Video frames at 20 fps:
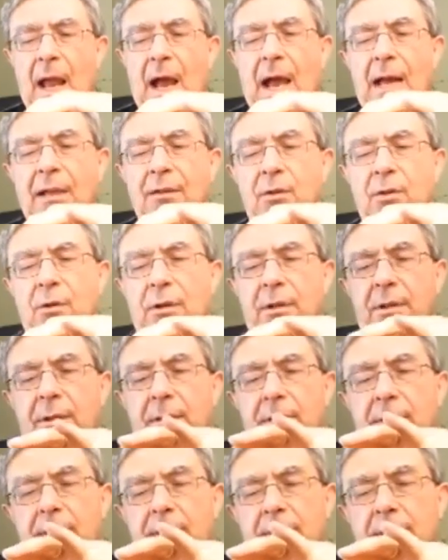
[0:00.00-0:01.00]
I took
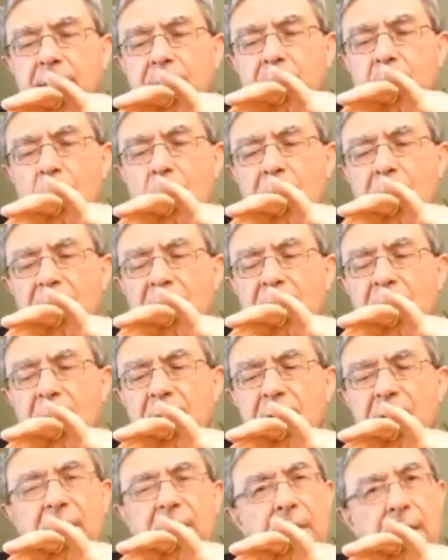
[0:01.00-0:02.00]
some of
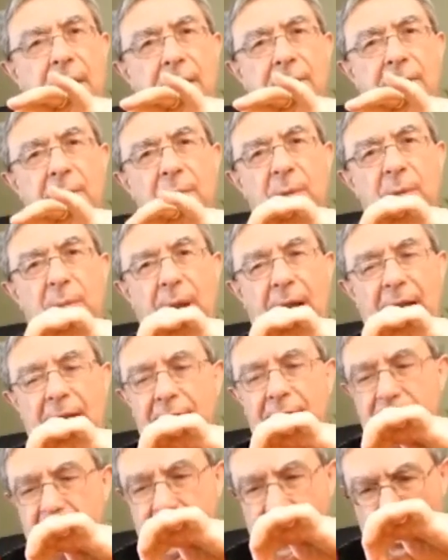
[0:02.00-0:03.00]
the skin from the back
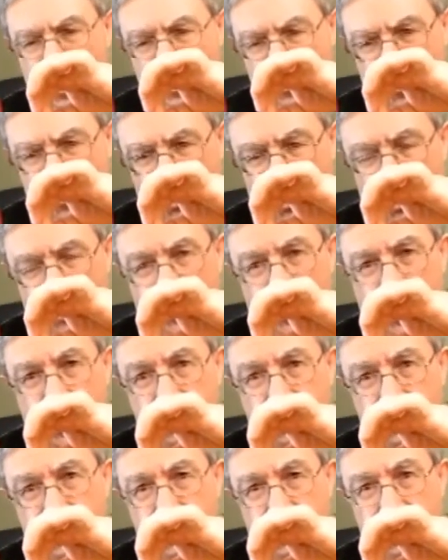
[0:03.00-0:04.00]
of his hand and pulled it
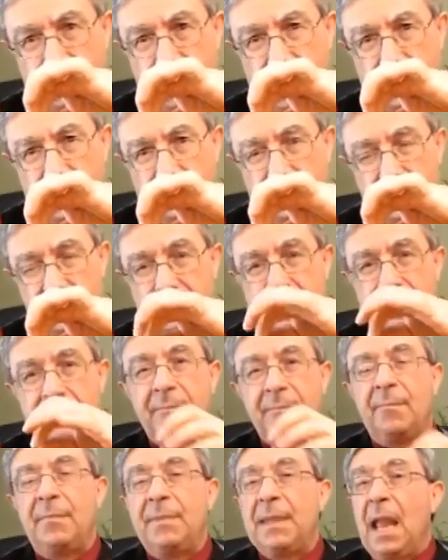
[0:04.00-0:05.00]
up just like this.
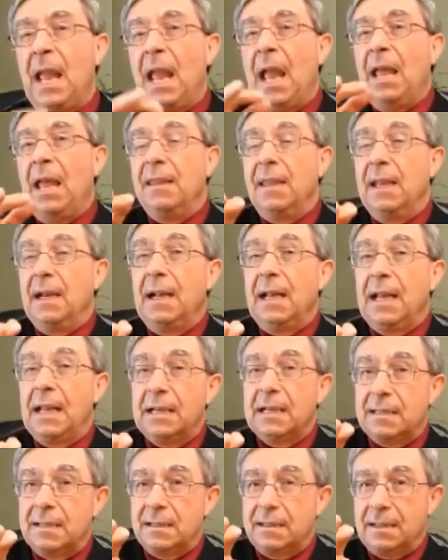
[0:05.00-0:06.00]
Then I
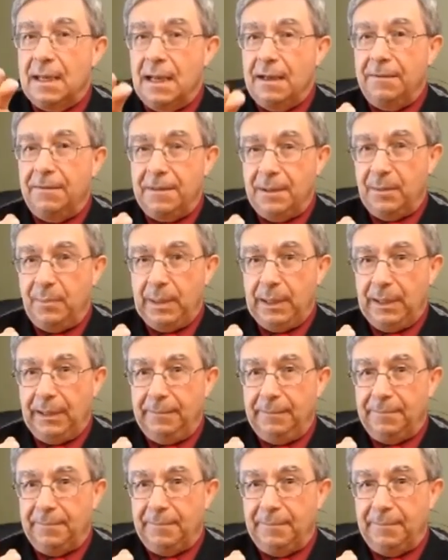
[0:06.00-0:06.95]
had a safety pin.